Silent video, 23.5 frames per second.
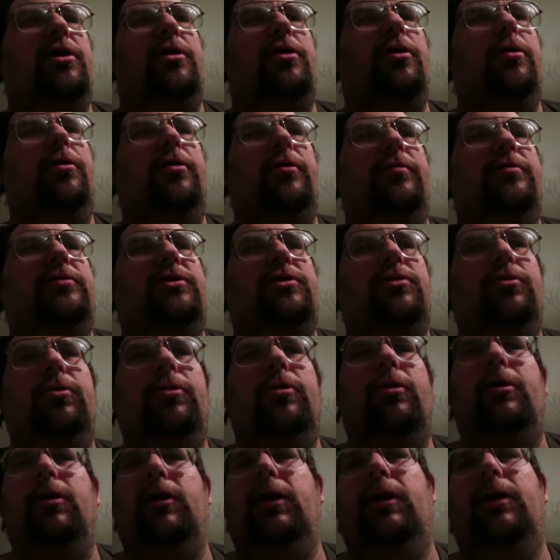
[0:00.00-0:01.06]
go to
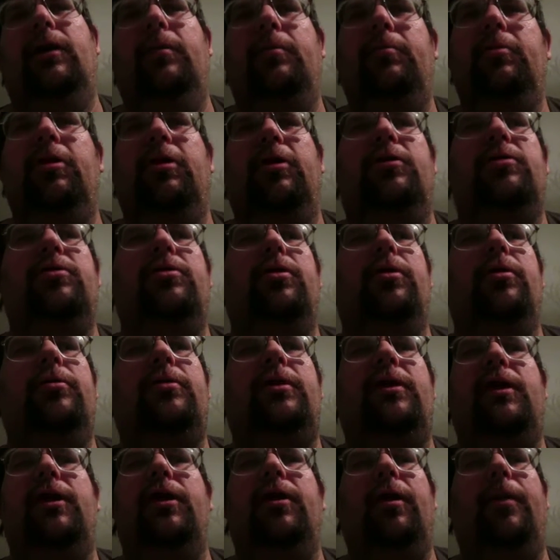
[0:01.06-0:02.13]
school and I'm gonna go
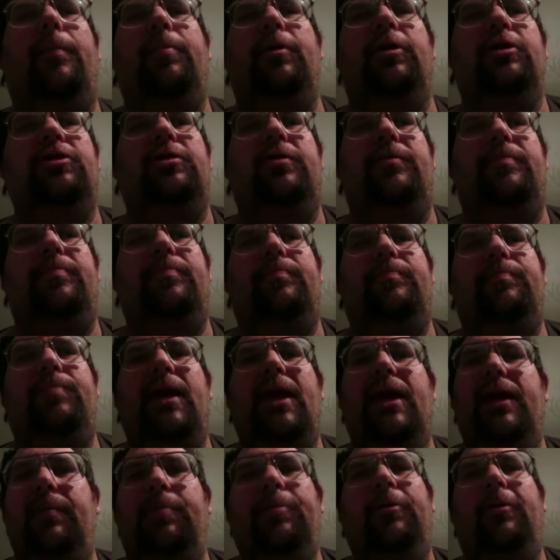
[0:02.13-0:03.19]
kill a bunch of
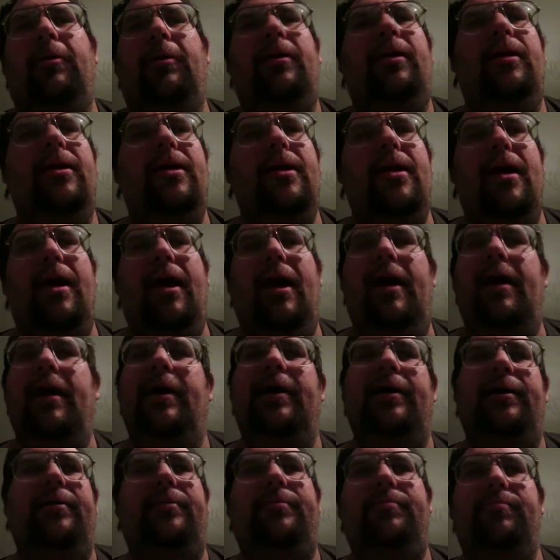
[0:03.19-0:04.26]
people.
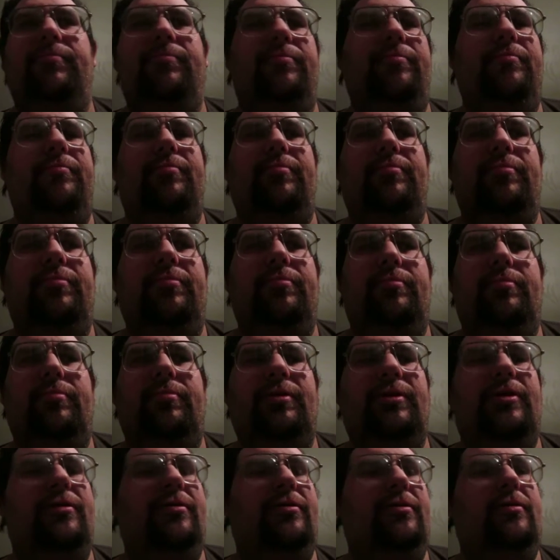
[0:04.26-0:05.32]
And
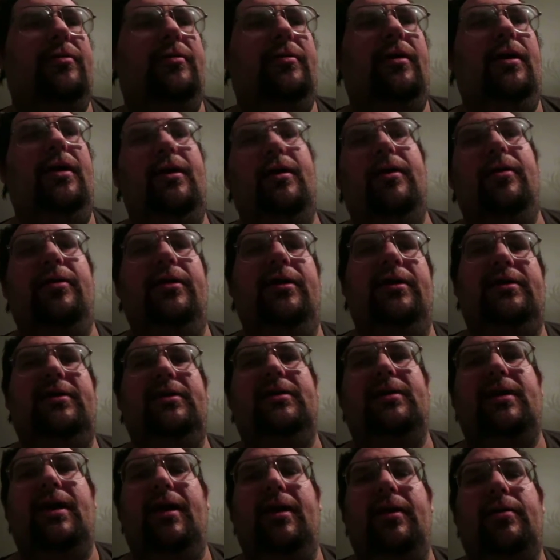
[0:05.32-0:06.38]
I know this
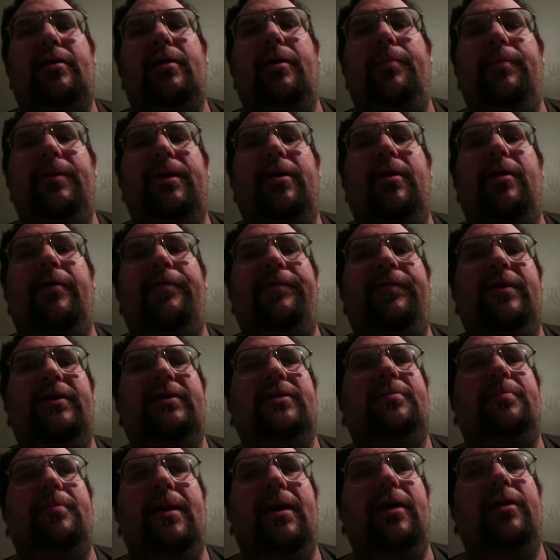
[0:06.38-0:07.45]
is kind of coming off
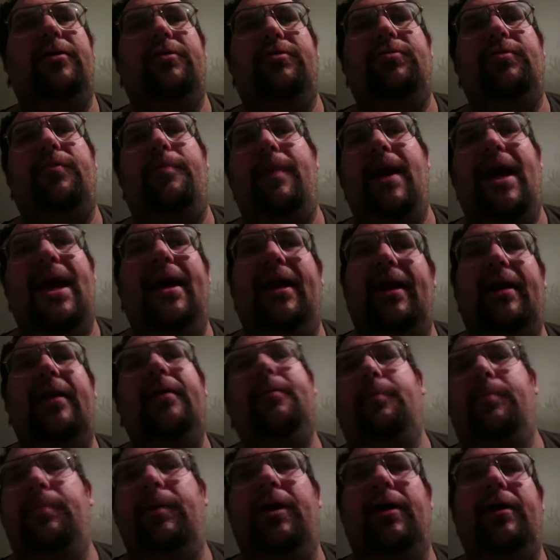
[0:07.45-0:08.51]
as
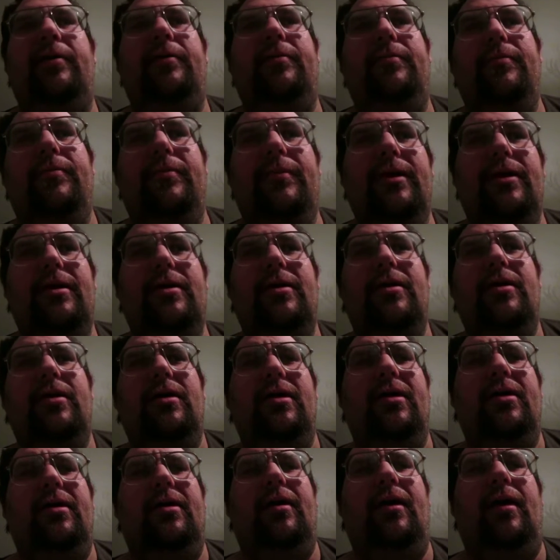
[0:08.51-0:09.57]
melodramatic, but
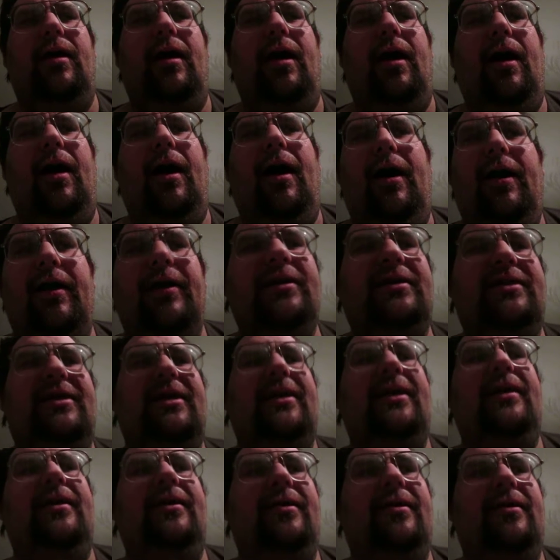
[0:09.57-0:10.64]

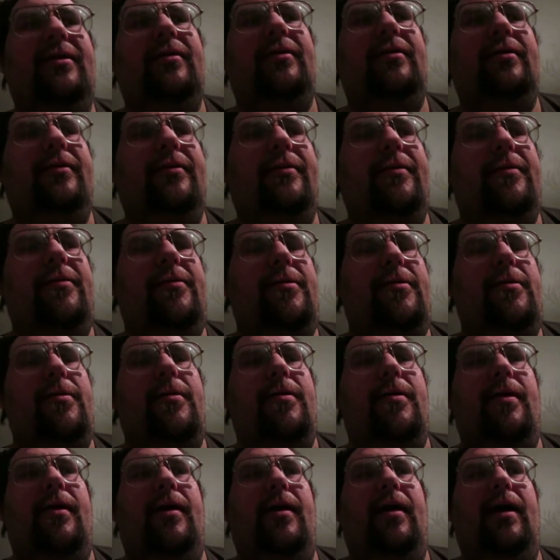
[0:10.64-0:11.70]
honestly,
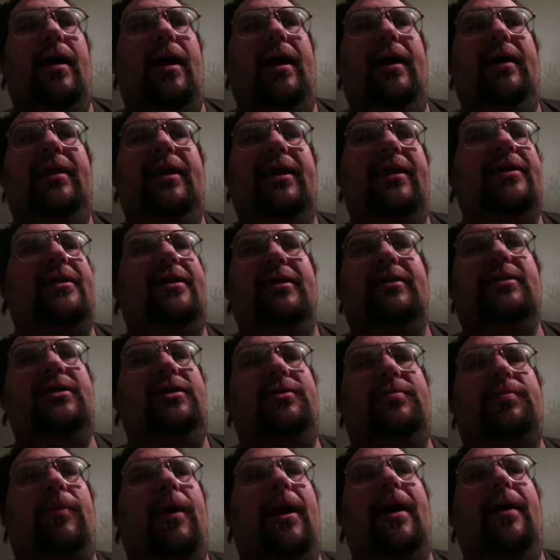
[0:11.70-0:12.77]
I think this
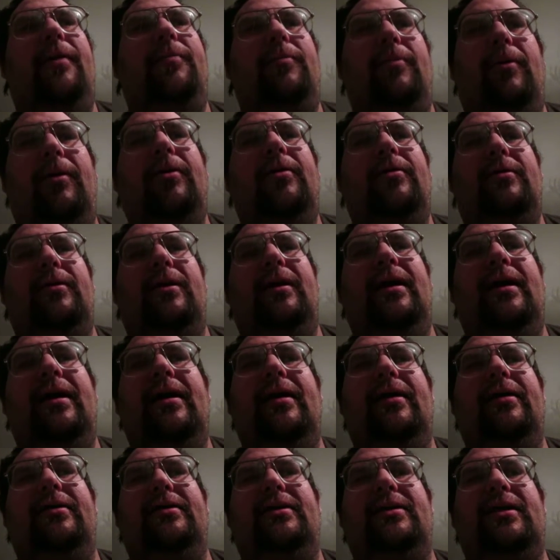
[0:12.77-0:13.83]
is why we're
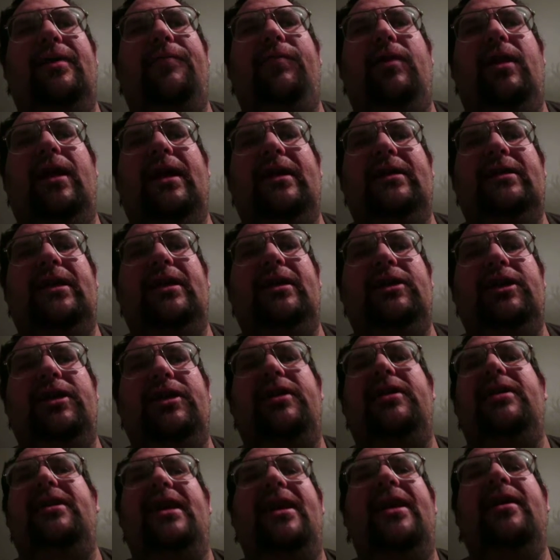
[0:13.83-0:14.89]
at a
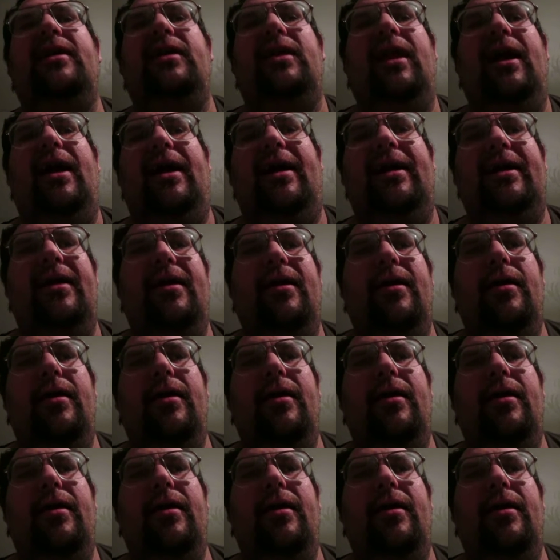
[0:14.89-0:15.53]
civilization decline,